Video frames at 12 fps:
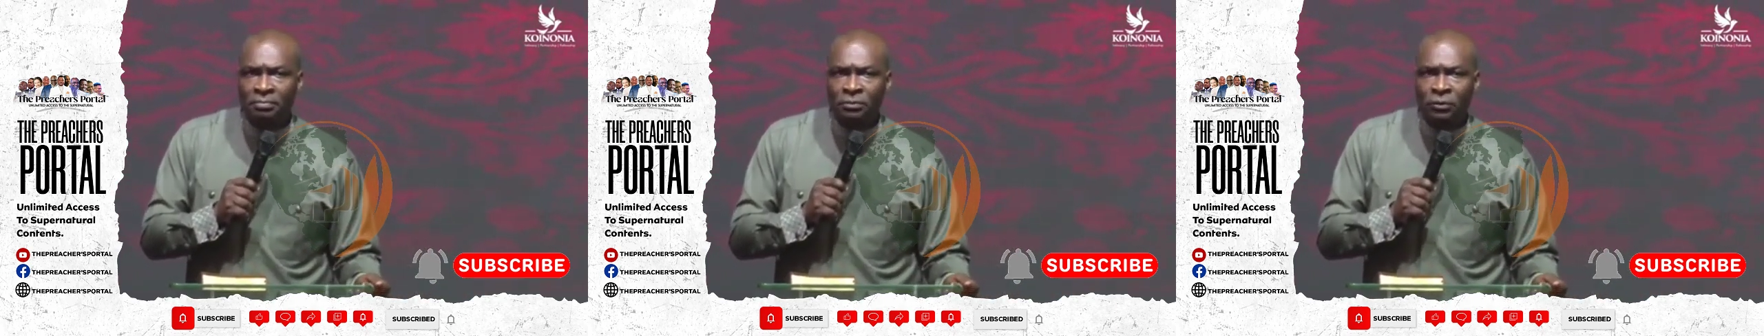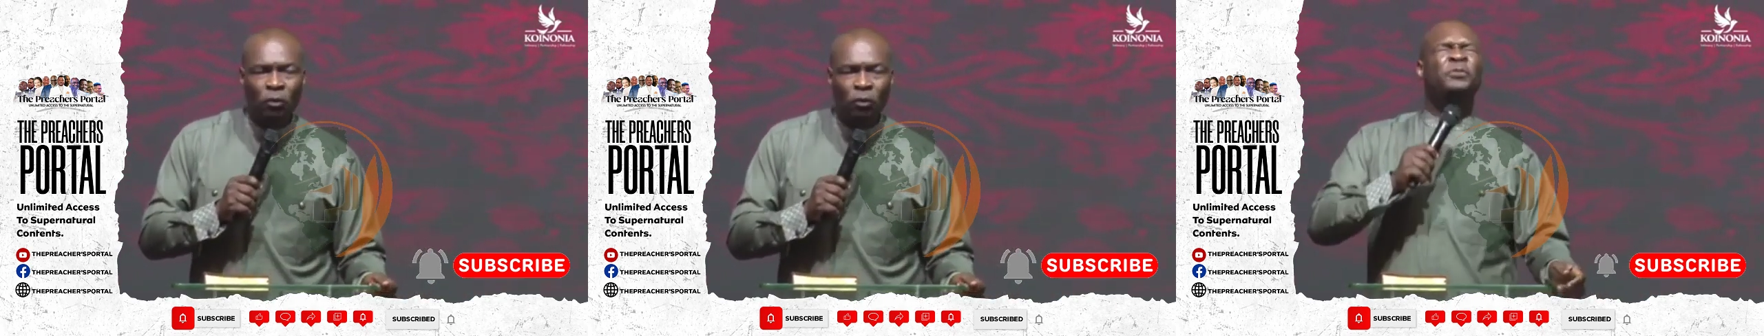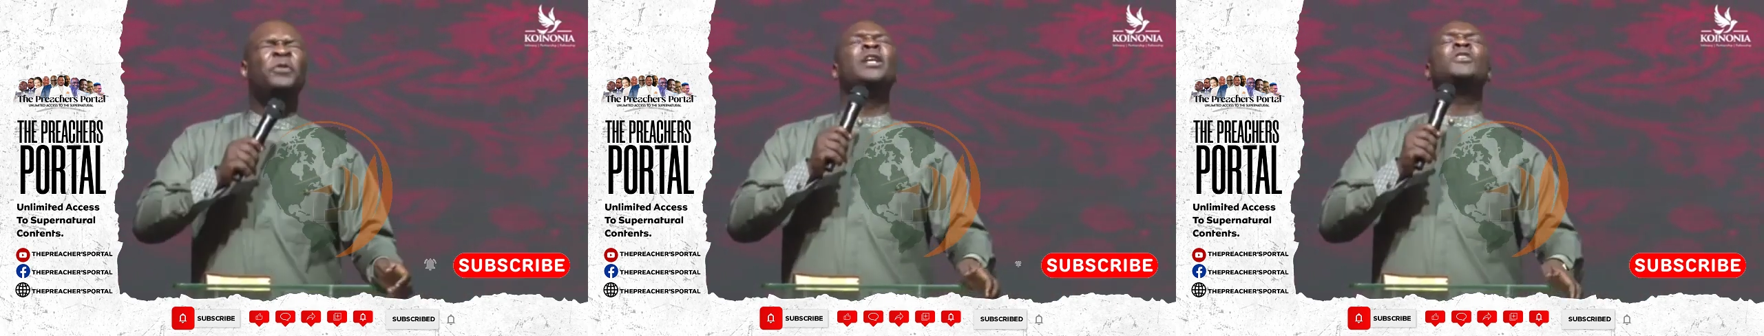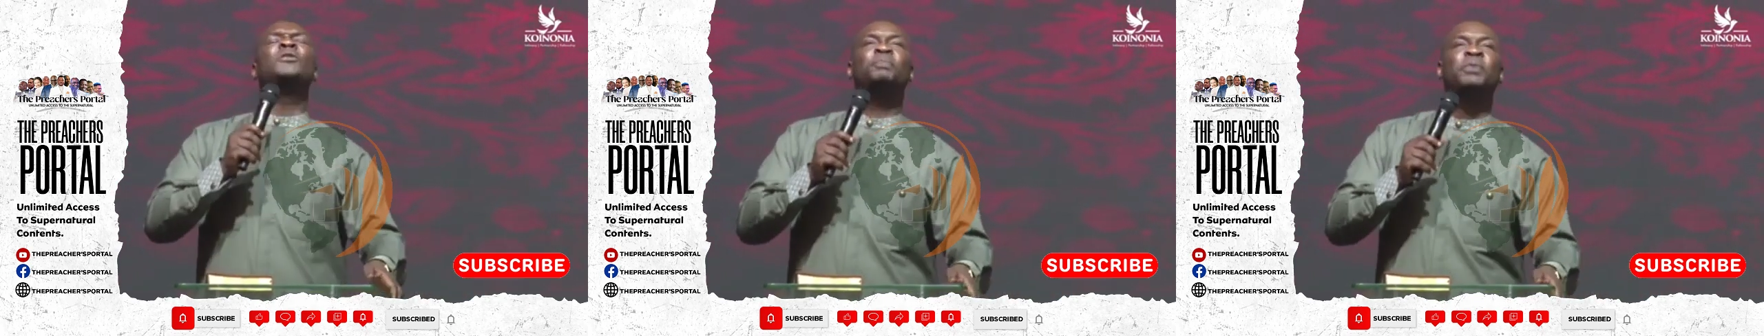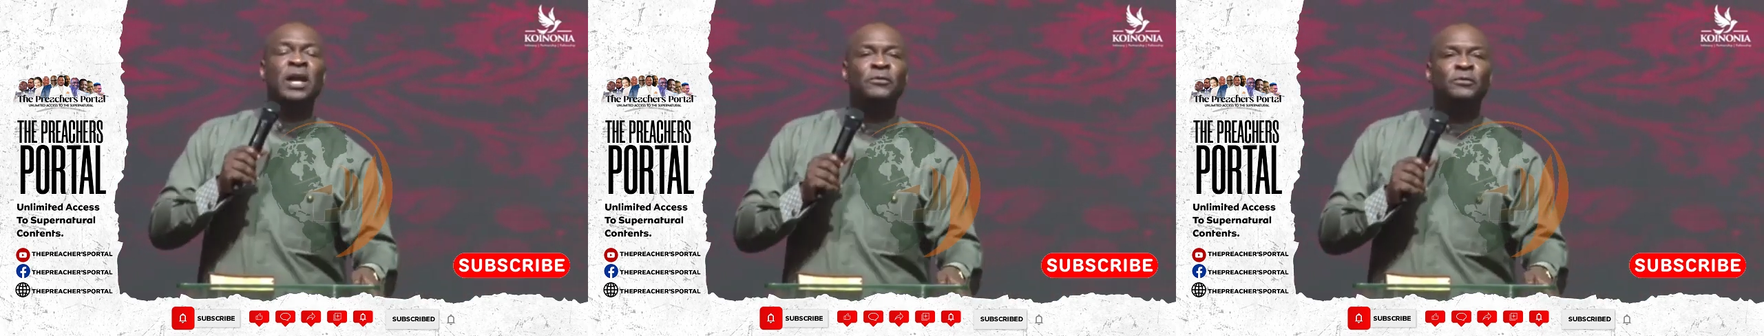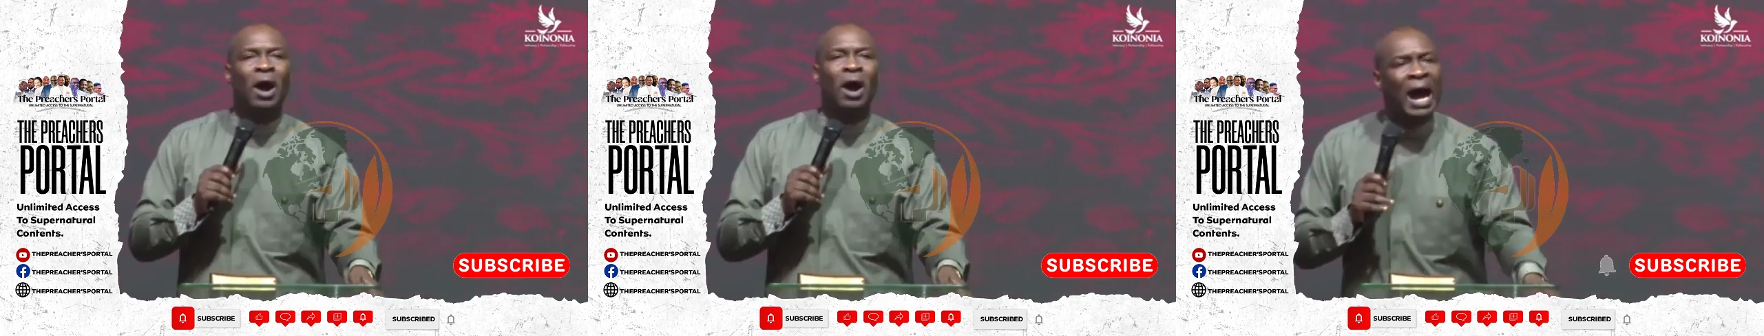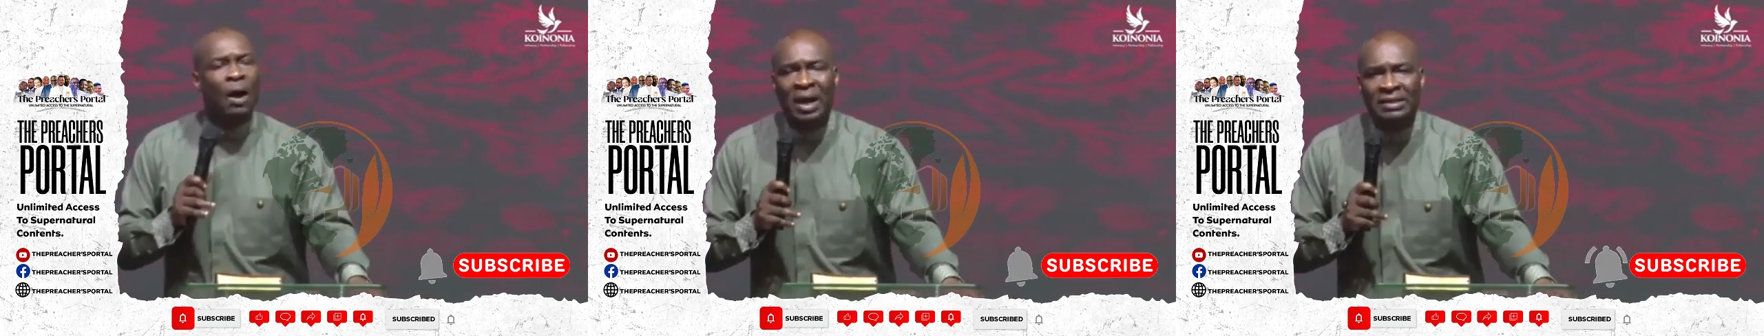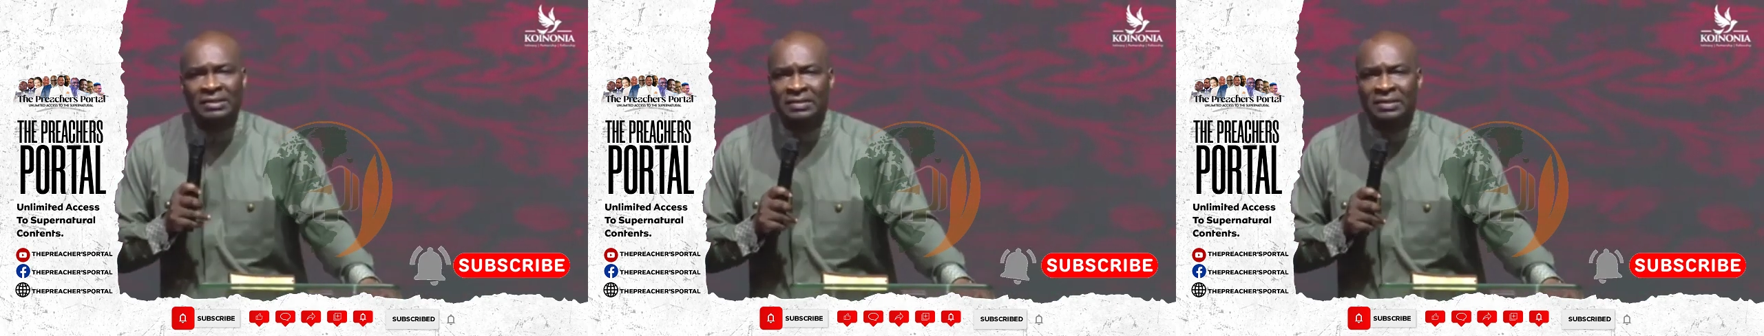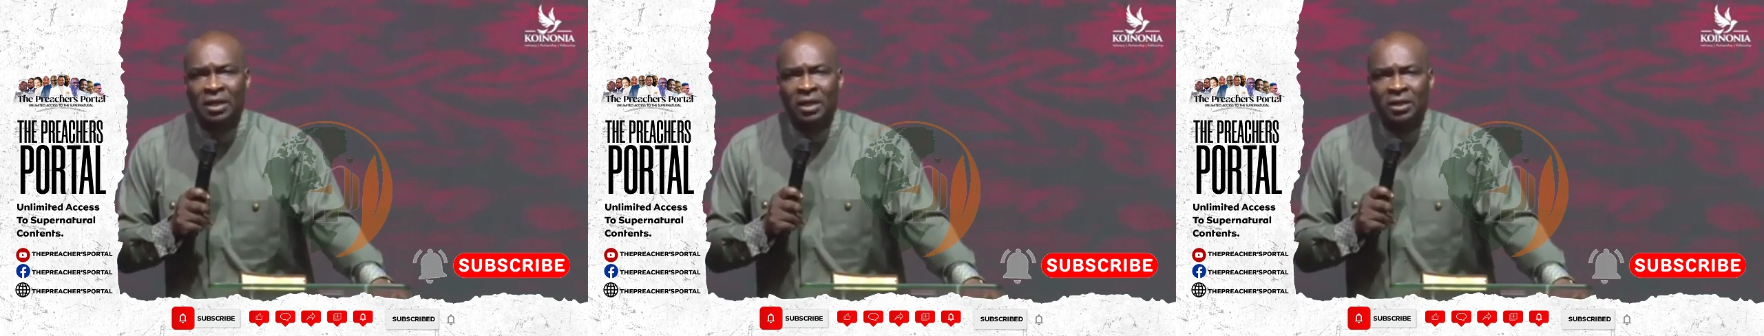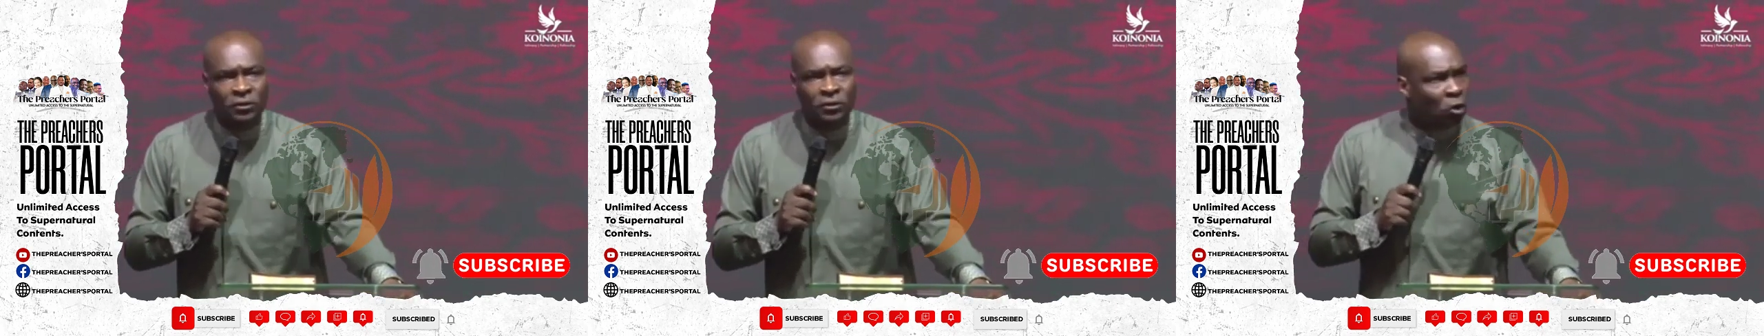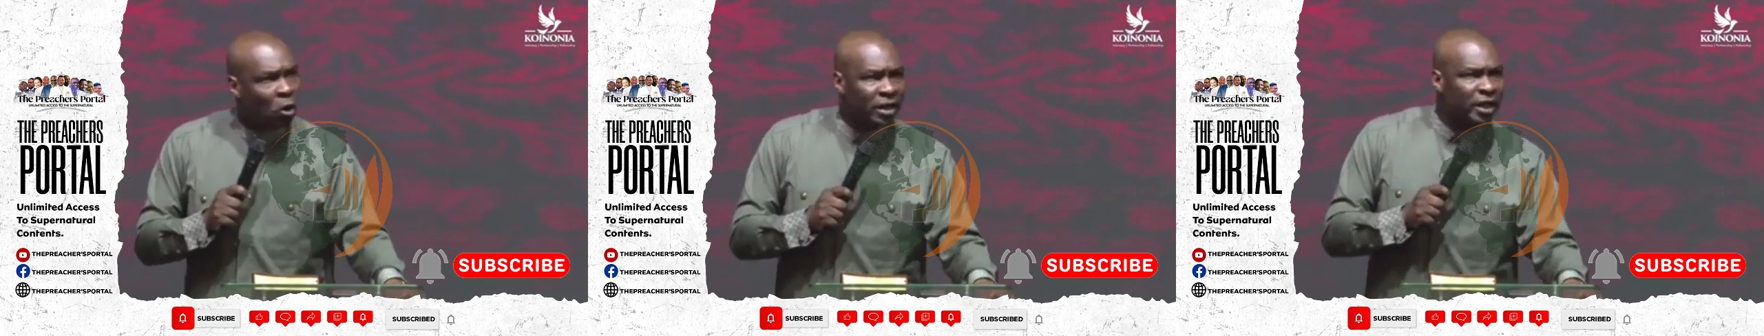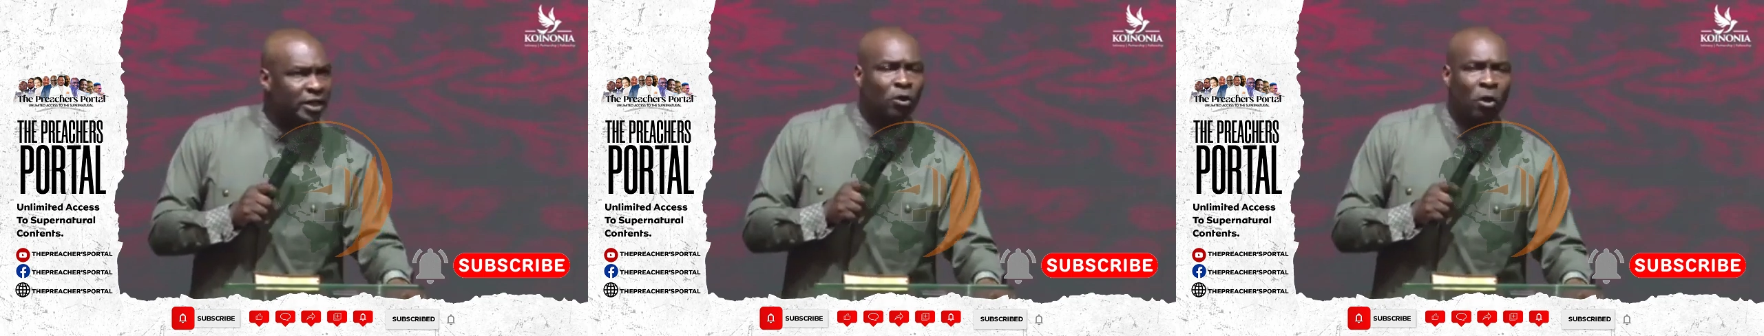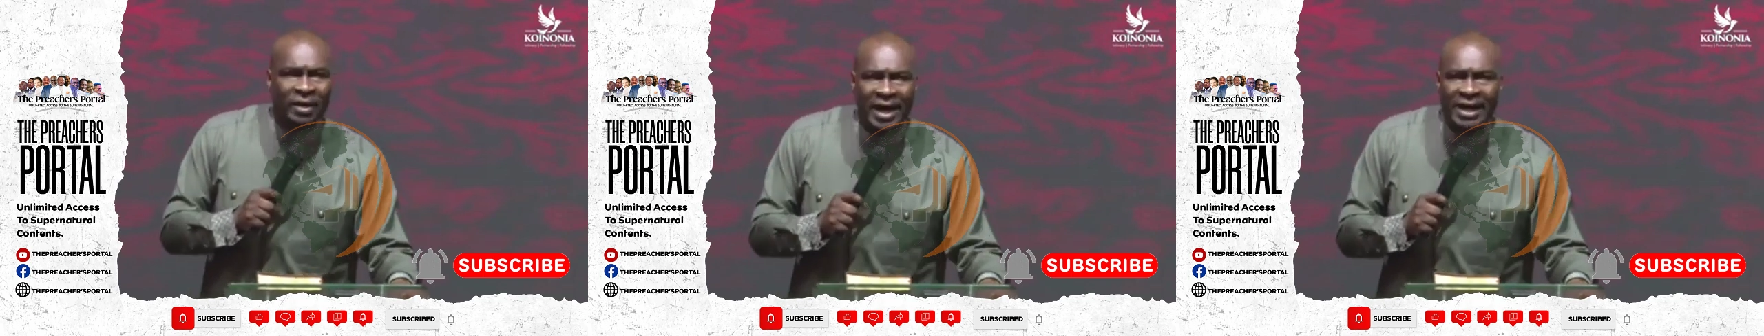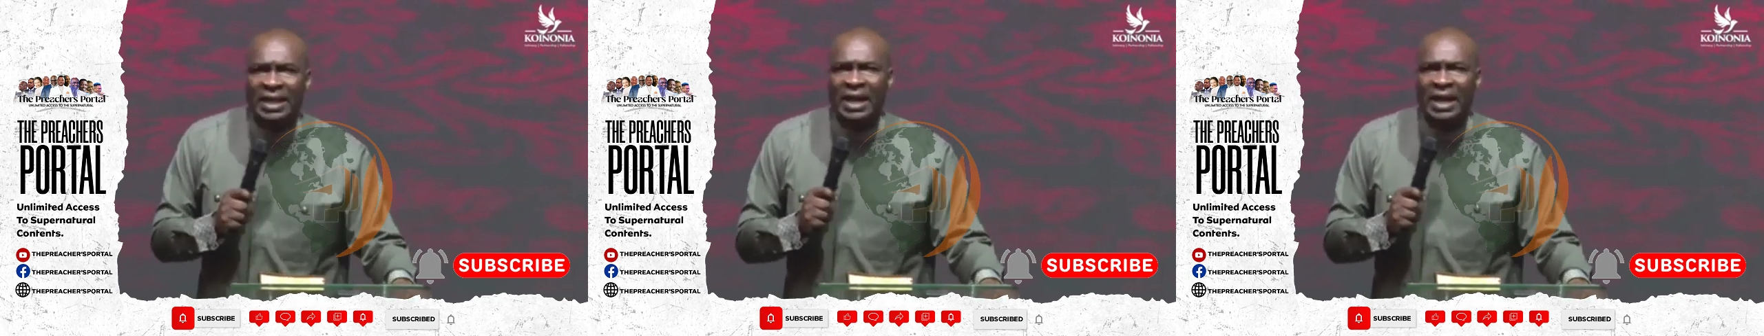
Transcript: you finish praying for hours struggling your rent